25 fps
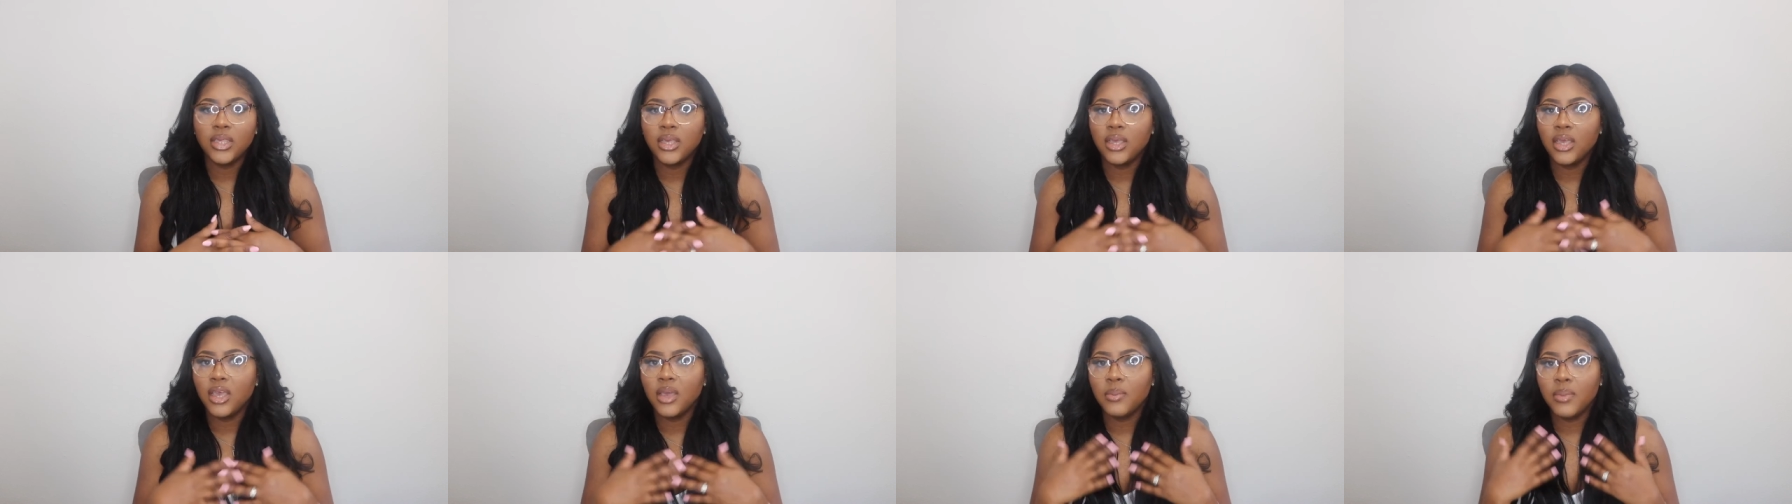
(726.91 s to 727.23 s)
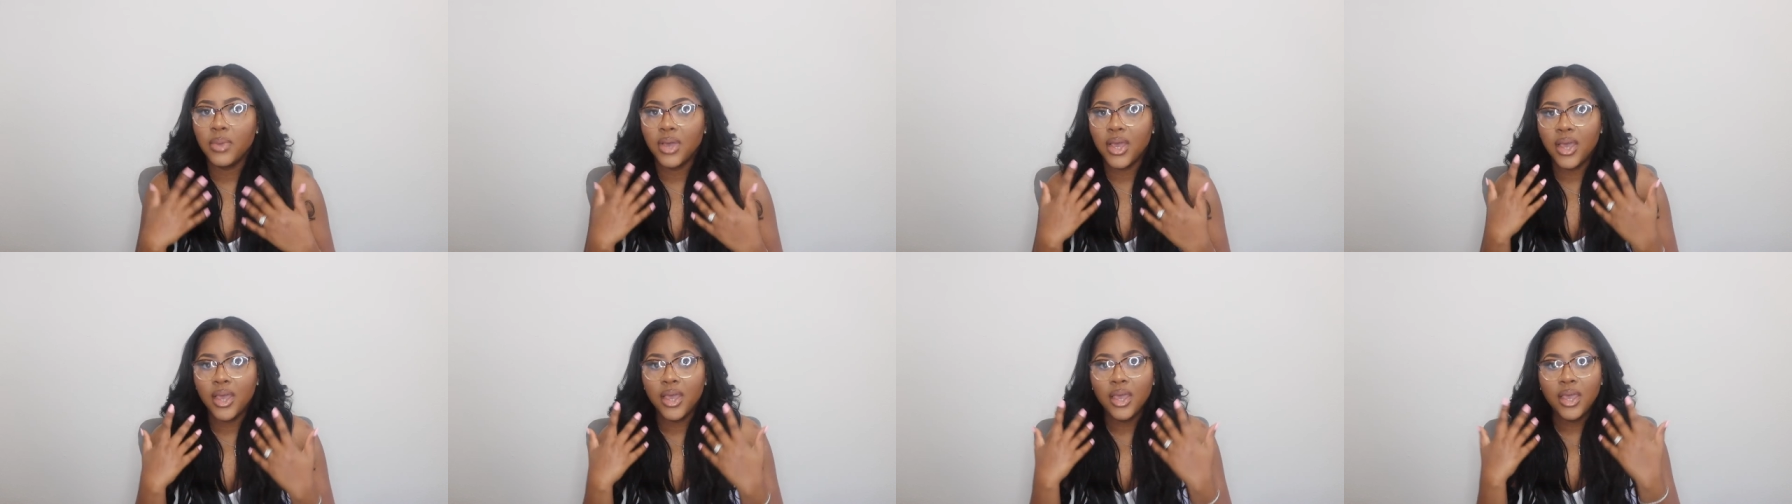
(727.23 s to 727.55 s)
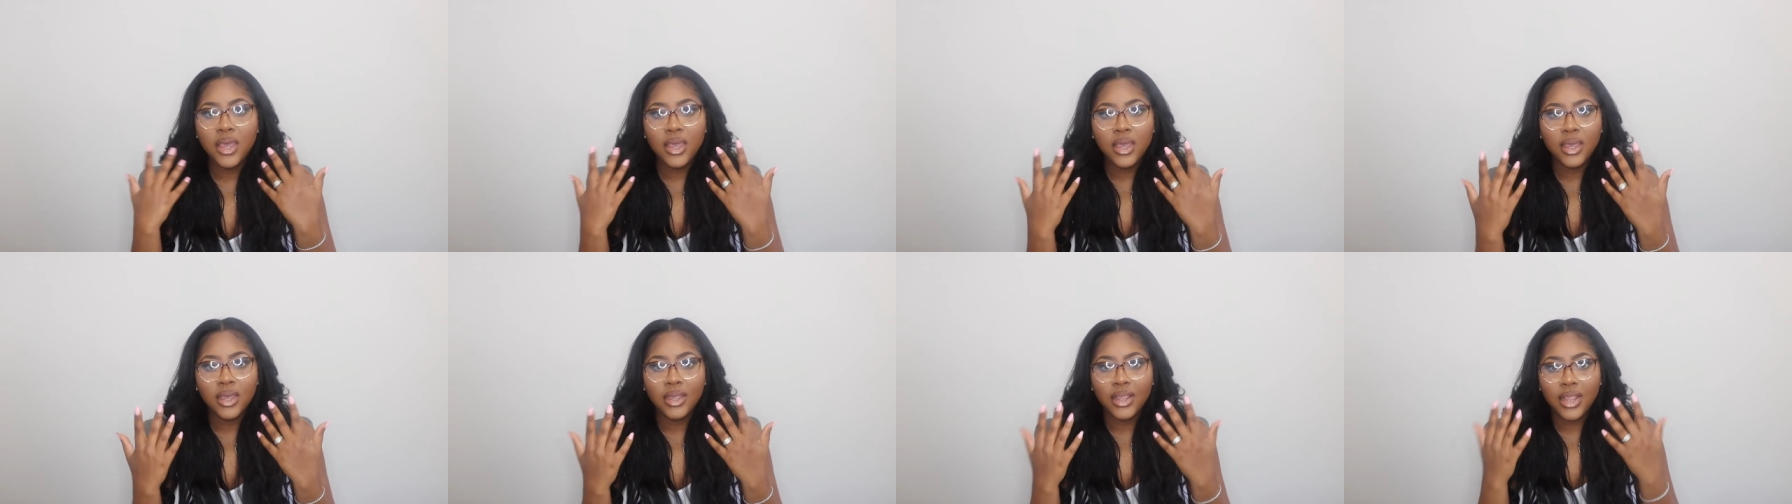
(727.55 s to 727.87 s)
and get my
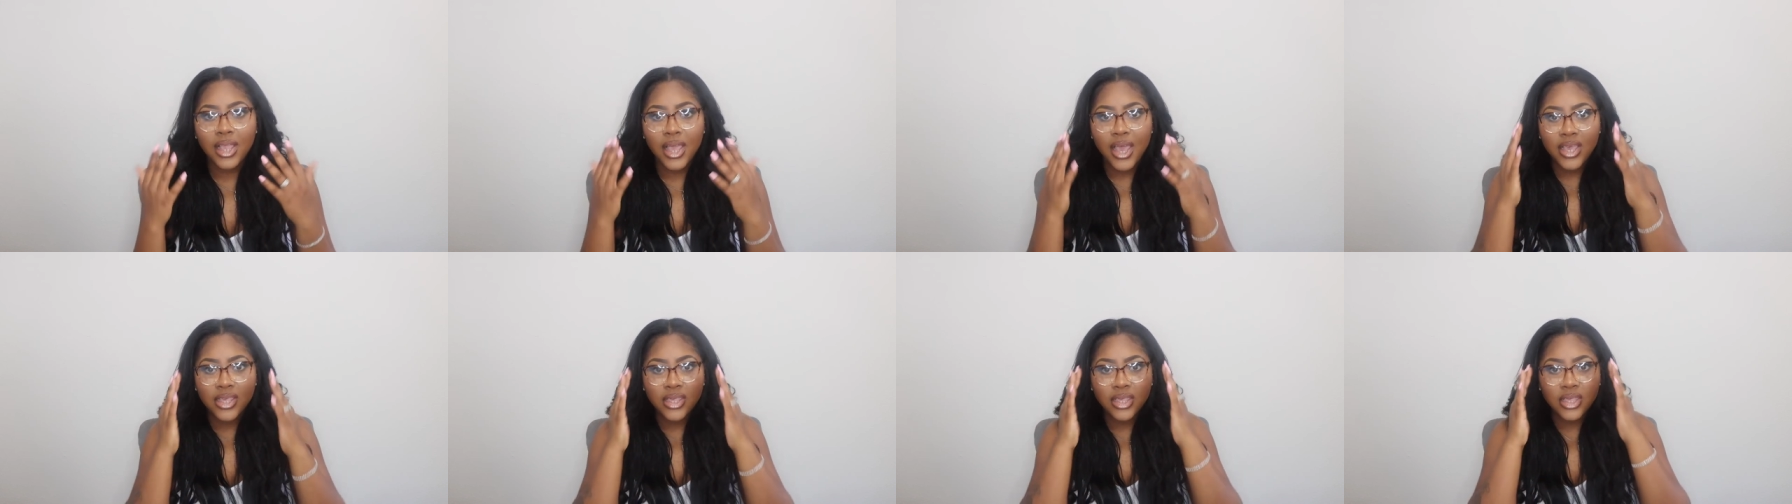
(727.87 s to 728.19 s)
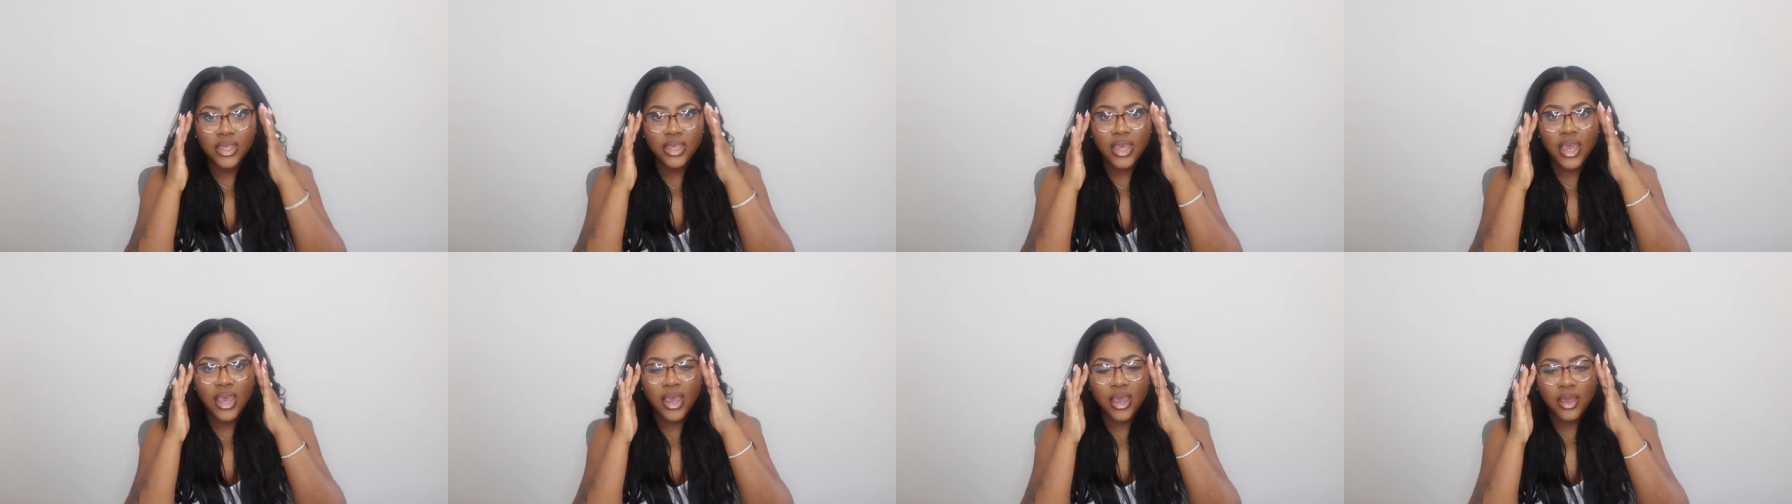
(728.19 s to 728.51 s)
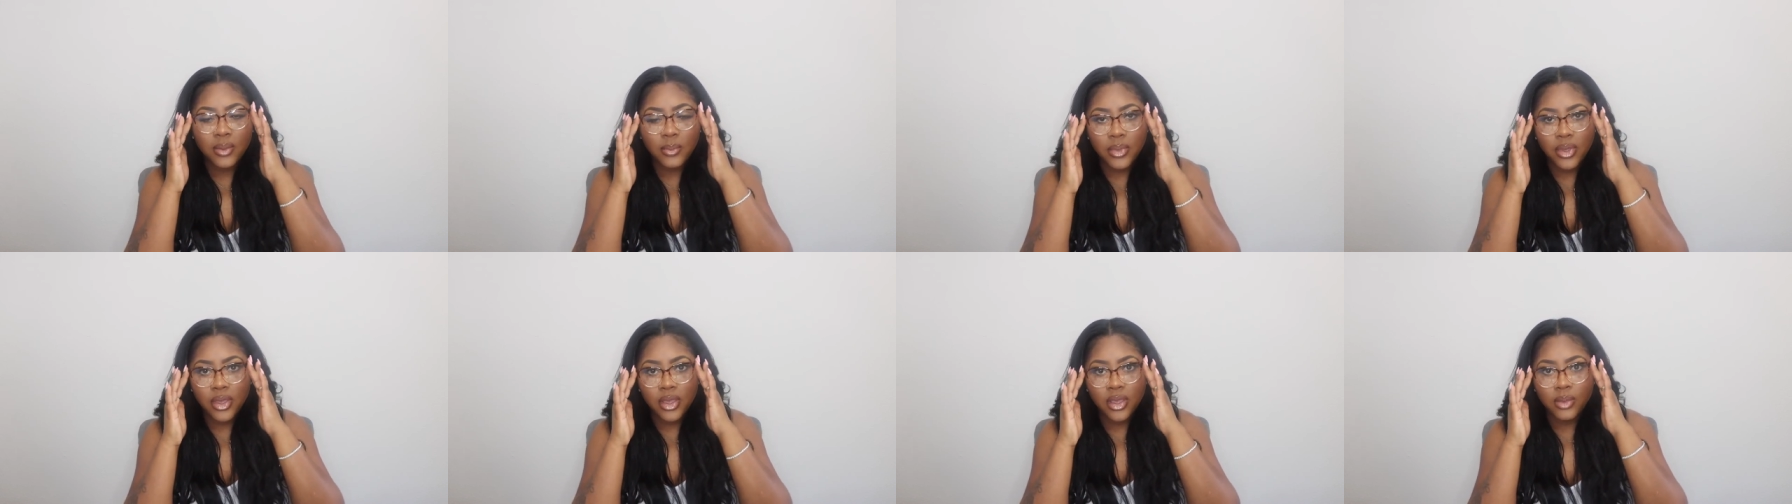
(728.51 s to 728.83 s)
glass
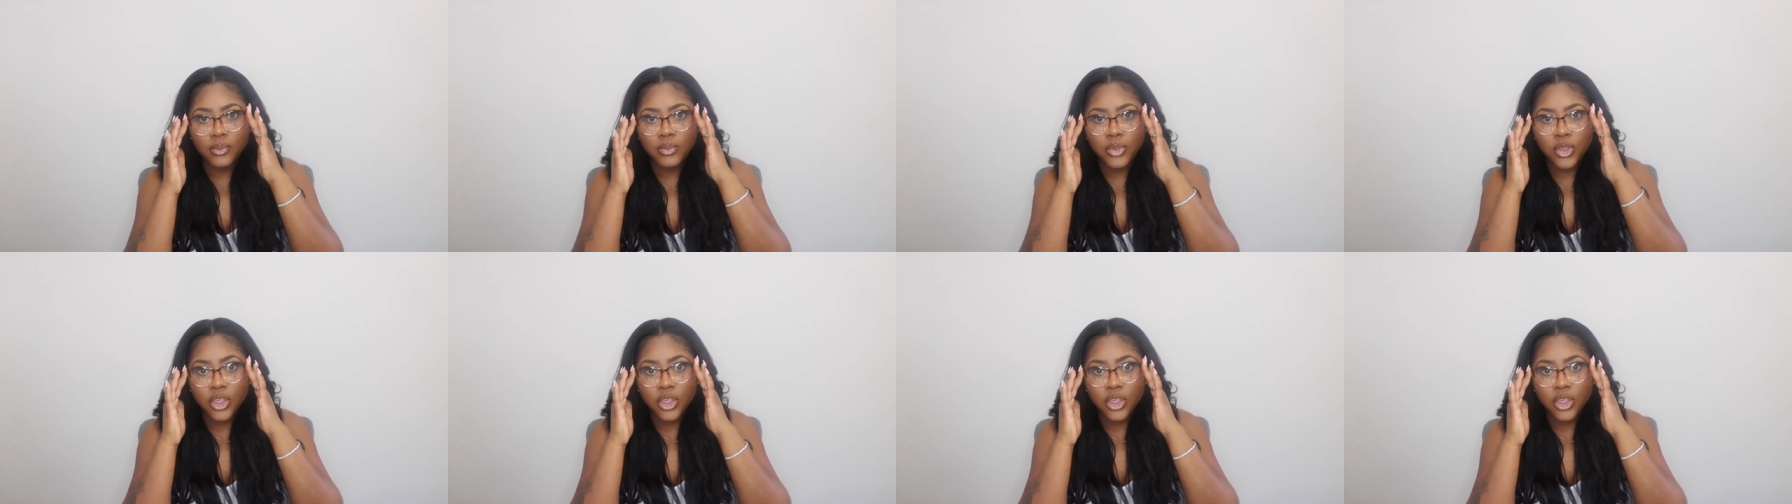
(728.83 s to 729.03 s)
game up.